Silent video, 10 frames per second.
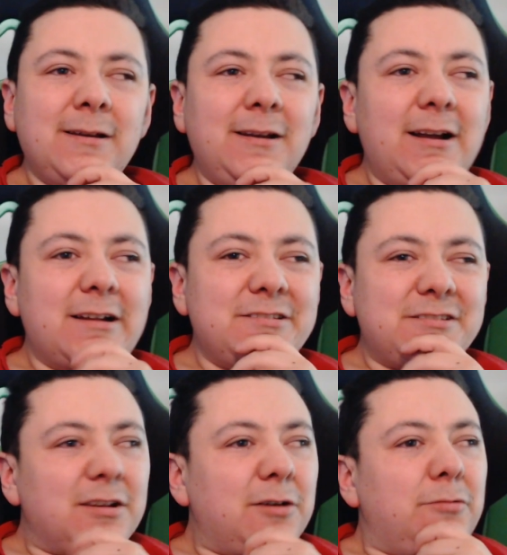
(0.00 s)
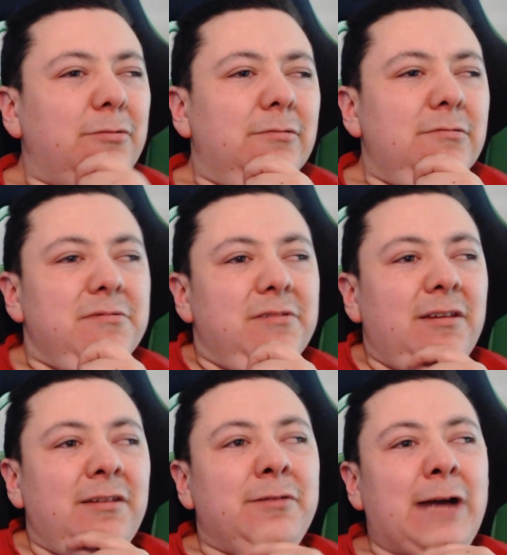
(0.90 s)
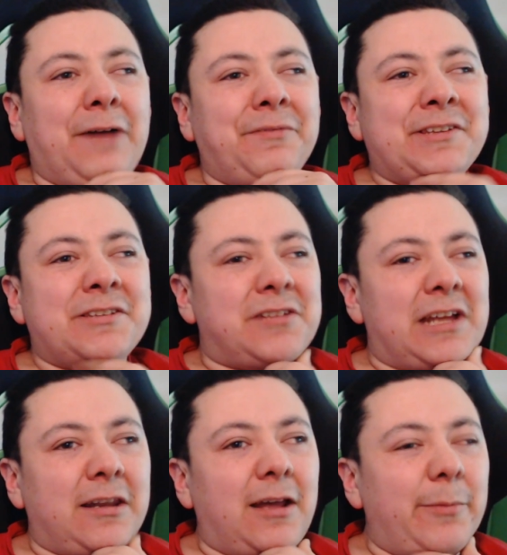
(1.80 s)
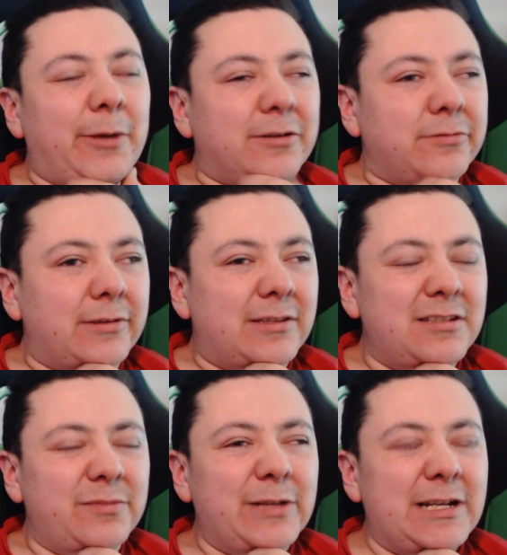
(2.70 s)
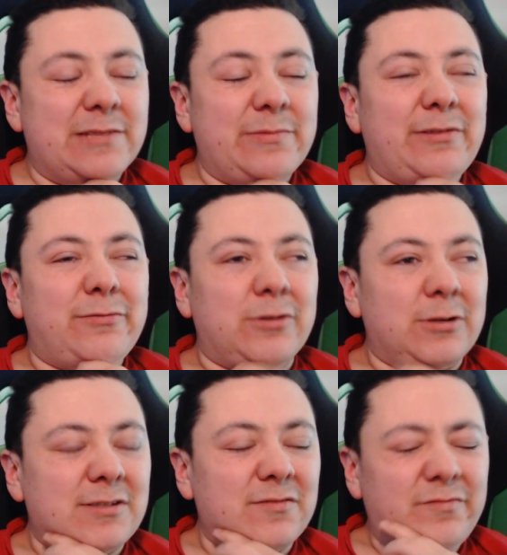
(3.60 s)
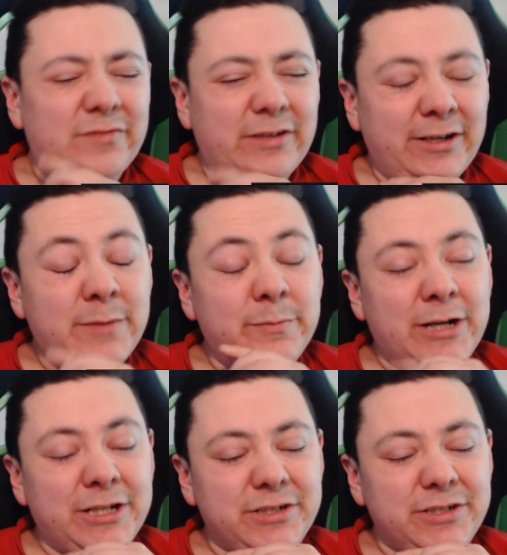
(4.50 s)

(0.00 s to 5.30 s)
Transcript: And so you have this dynamic with this placement where it's very much